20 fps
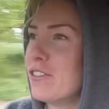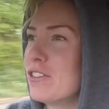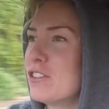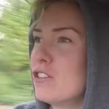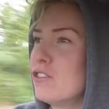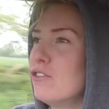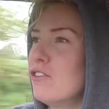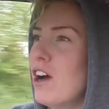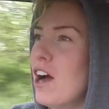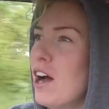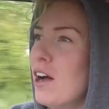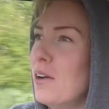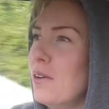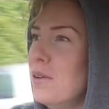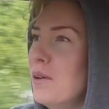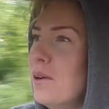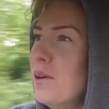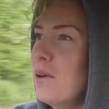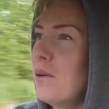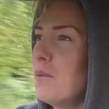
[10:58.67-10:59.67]
to row
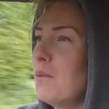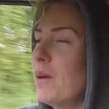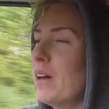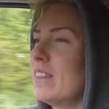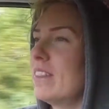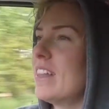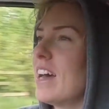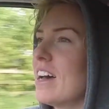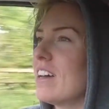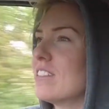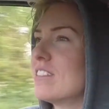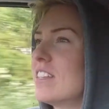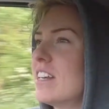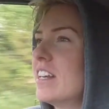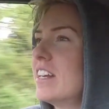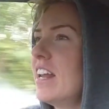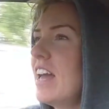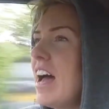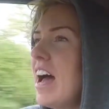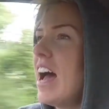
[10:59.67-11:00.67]

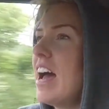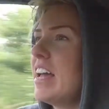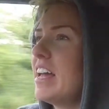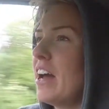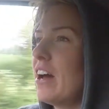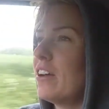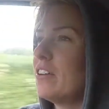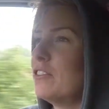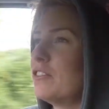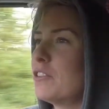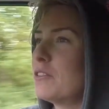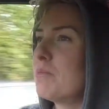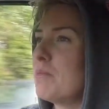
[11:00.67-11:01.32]
1,800